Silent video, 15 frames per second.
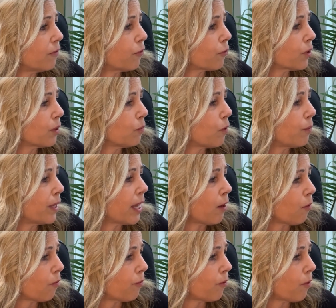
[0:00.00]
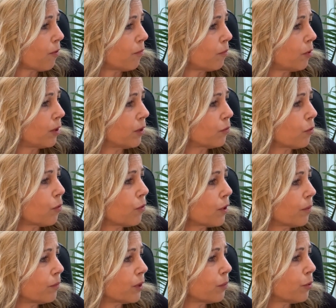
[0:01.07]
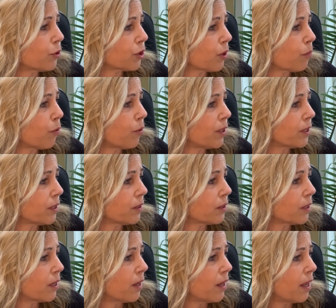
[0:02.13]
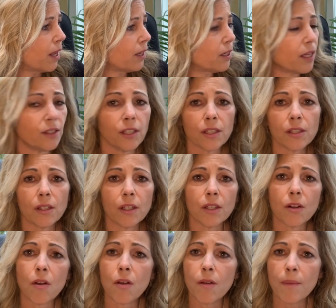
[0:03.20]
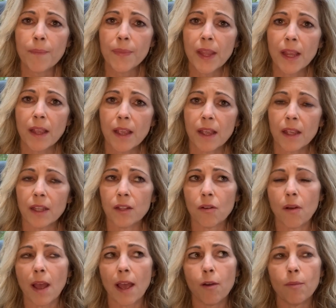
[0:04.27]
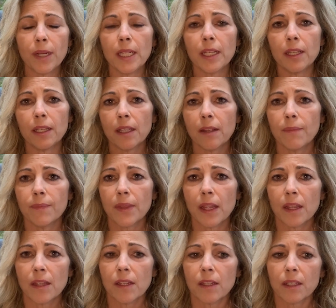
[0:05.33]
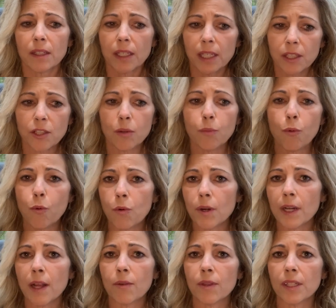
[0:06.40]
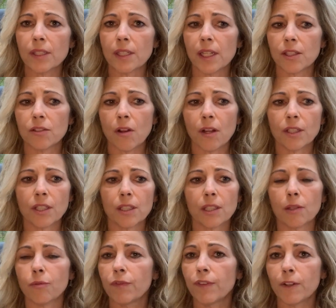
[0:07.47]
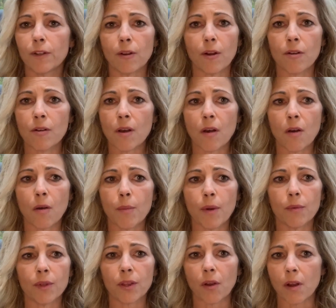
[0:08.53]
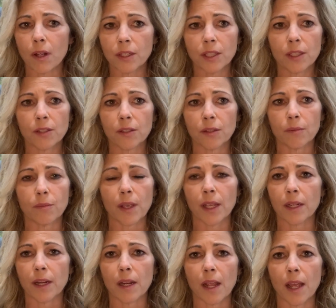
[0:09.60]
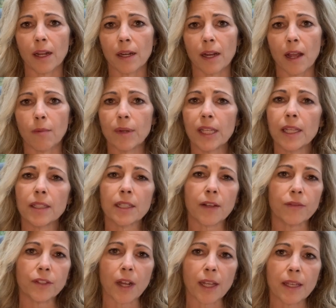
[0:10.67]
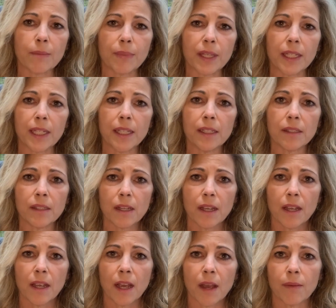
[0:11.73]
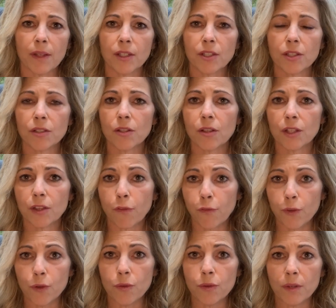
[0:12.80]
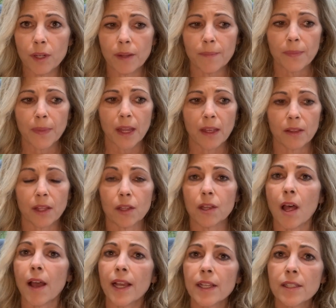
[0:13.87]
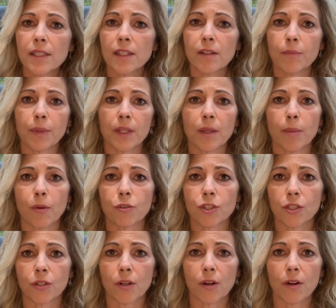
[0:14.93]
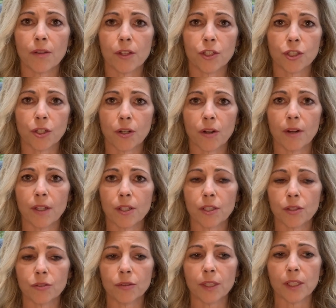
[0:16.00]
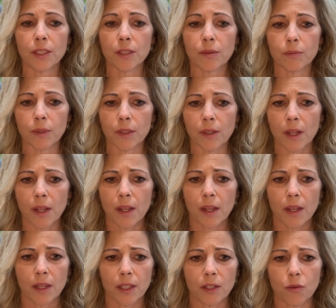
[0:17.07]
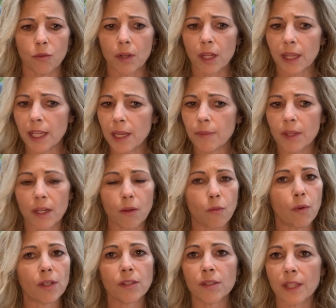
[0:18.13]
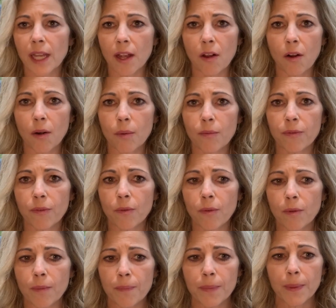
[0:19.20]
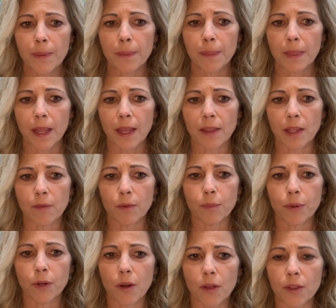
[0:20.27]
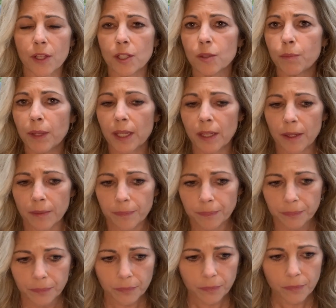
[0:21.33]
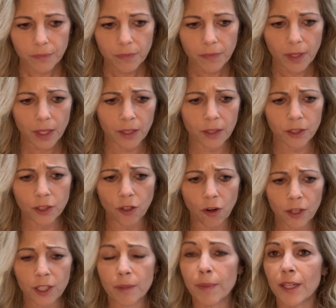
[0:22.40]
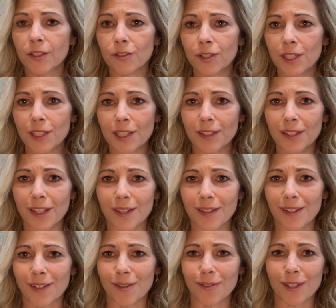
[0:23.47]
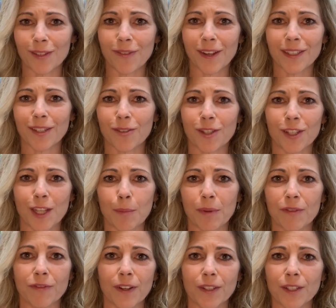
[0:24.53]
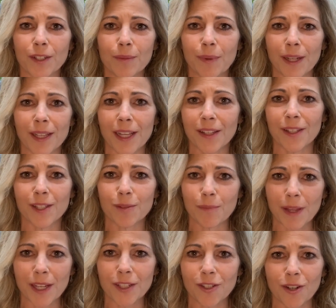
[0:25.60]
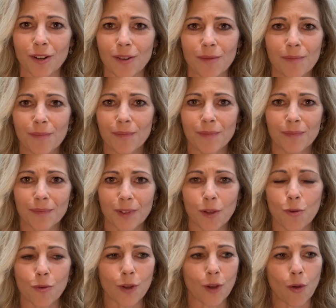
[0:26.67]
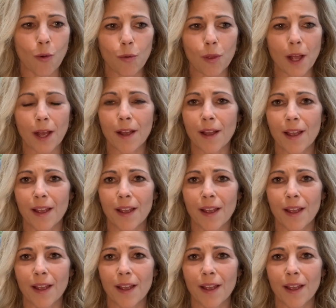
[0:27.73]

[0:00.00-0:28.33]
for them will be helpful. We'll enroll them to push our poisons. And just look at all, you know, how many kids are born now these days, not just with fetal alcohol, but with autism and how many kids have diabetes. I mean, just look at the food, the lies that have been about sugar. The sugar industries would, you know, claim that it wasn't that harmful. And they would put on these big documentaries, and then, you know, you find out that they've been funded by like these major Coca-Cola